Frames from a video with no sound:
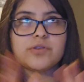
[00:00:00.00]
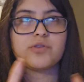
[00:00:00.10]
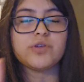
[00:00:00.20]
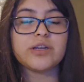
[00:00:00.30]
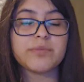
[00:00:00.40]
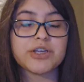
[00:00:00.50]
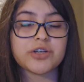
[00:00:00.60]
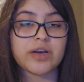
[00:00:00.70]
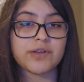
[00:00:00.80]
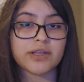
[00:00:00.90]

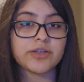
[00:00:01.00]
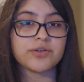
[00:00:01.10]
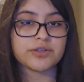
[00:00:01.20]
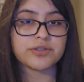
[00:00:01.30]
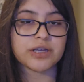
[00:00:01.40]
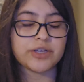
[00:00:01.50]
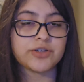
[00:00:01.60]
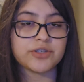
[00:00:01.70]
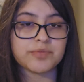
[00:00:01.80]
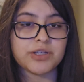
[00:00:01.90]
in
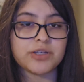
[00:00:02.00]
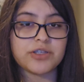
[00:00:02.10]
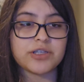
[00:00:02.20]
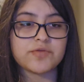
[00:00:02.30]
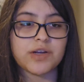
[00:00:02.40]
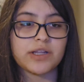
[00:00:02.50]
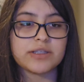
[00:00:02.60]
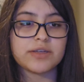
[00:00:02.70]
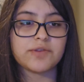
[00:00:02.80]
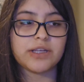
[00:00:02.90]
your speech is
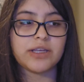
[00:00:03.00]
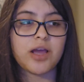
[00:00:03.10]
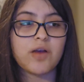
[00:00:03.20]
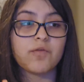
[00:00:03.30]
relatively